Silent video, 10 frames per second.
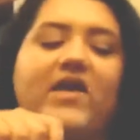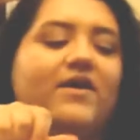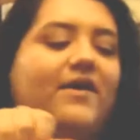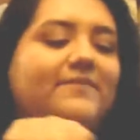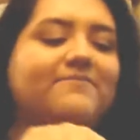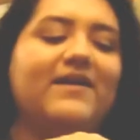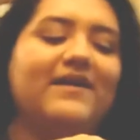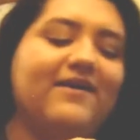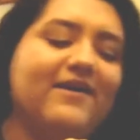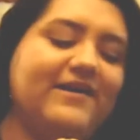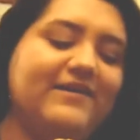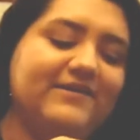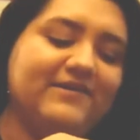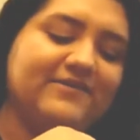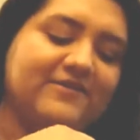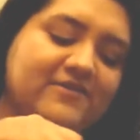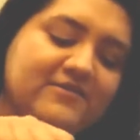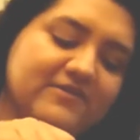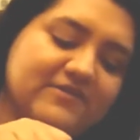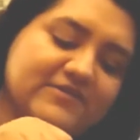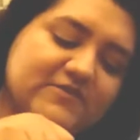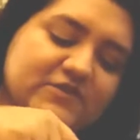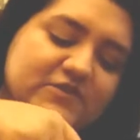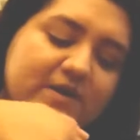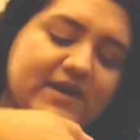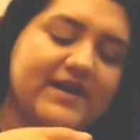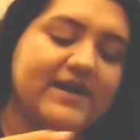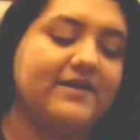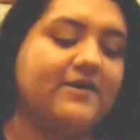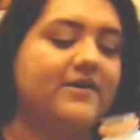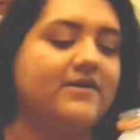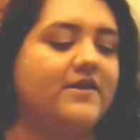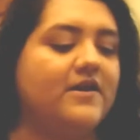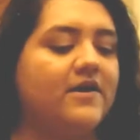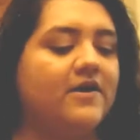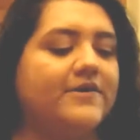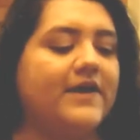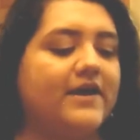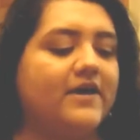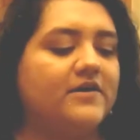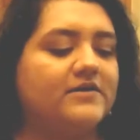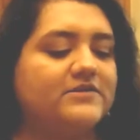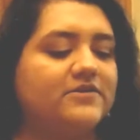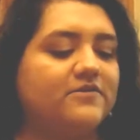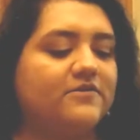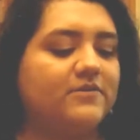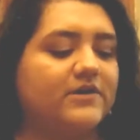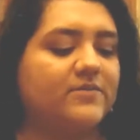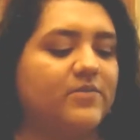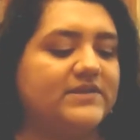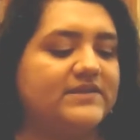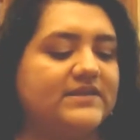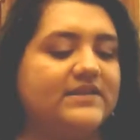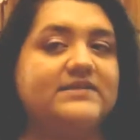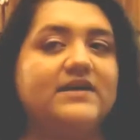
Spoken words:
I got it. Girl, don't sweat it, I got it. Okay, so we're gonna put this in